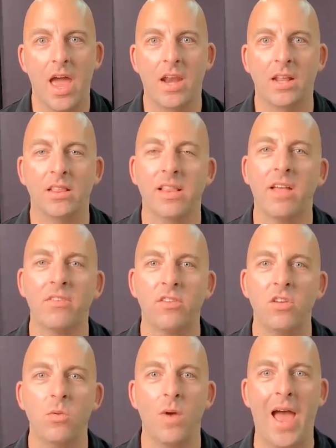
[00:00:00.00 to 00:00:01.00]
And
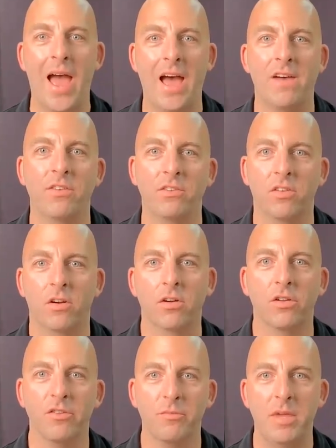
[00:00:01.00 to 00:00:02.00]
unless you have a
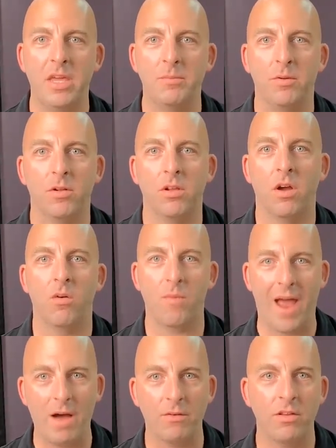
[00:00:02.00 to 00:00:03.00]
circle of people
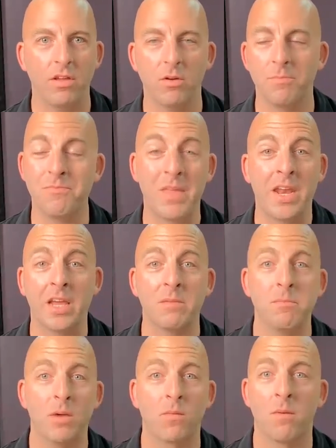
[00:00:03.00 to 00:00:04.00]
around you, and it
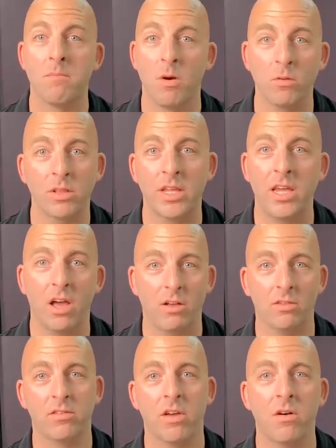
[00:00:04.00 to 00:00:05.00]
can be remotely
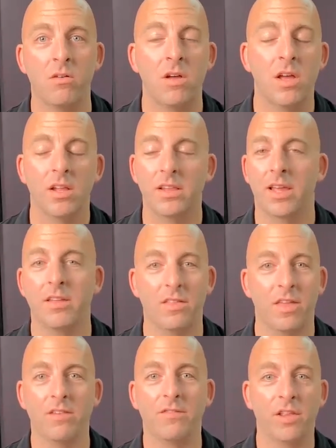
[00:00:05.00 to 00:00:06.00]
also,
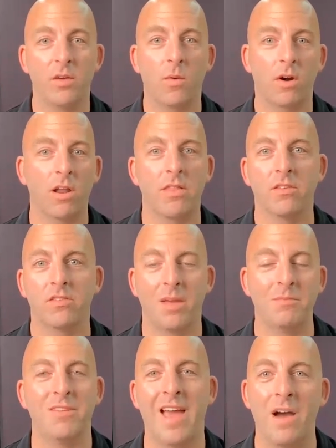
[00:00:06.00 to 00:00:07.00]
like, thankfully we're in the
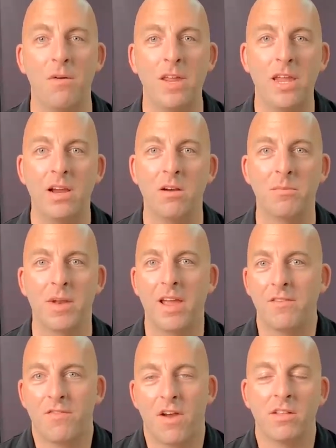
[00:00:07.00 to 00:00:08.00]
same town here, but
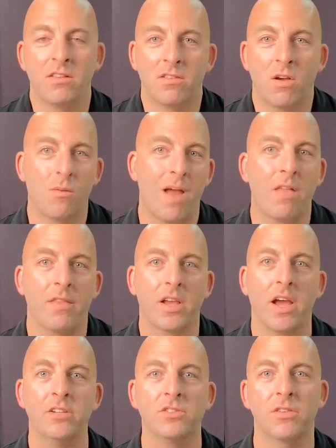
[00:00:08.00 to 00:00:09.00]
I have friends around
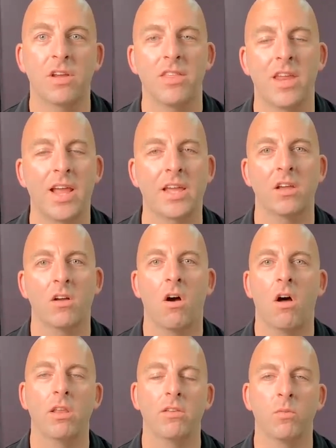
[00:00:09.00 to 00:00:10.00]
the country that I can
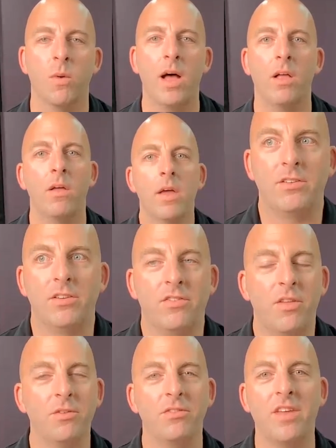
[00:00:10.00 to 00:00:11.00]
call as well.
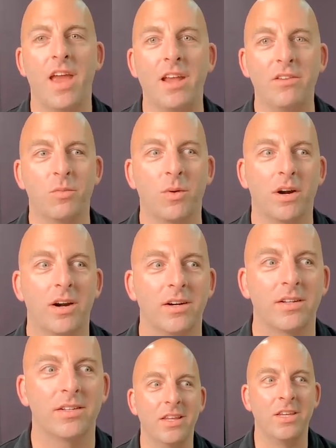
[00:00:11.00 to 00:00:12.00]
Just those days
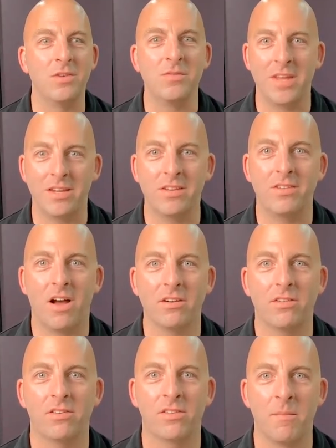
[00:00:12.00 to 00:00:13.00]
where you need to
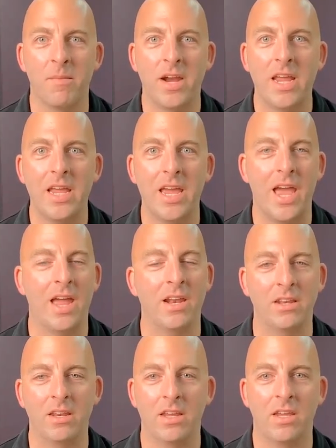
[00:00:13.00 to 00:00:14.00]
talk to somebody
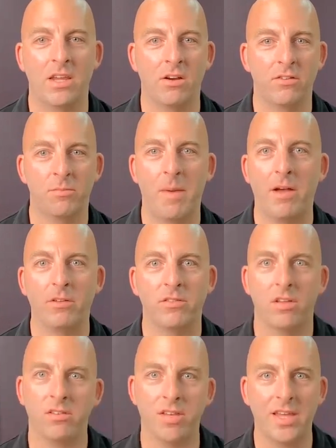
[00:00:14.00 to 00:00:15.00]
and your
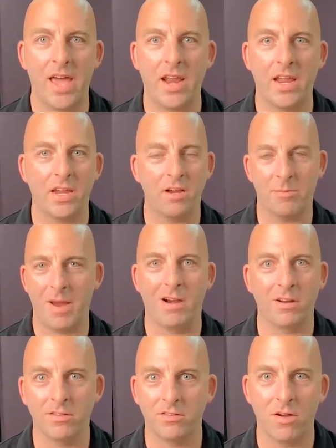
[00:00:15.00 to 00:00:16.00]
spouse doesn't get it, your
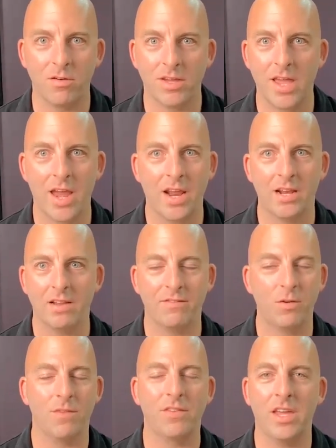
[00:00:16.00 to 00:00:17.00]
parents don't get it.
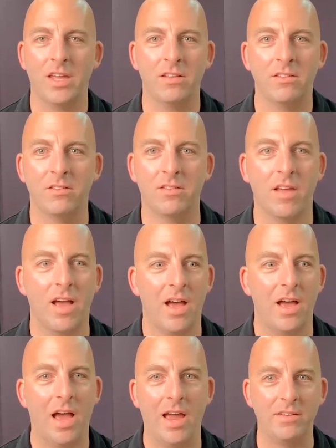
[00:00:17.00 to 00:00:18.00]
If you have kids,
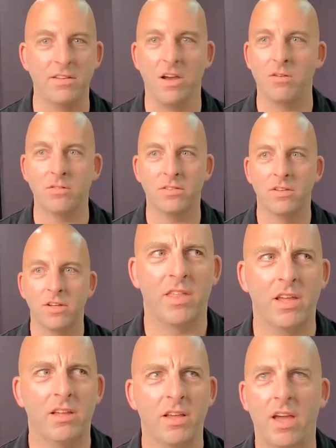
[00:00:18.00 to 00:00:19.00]
I don't
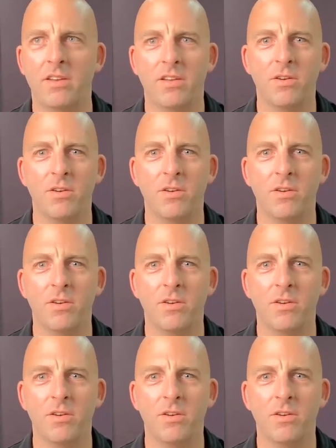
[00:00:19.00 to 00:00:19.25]
think I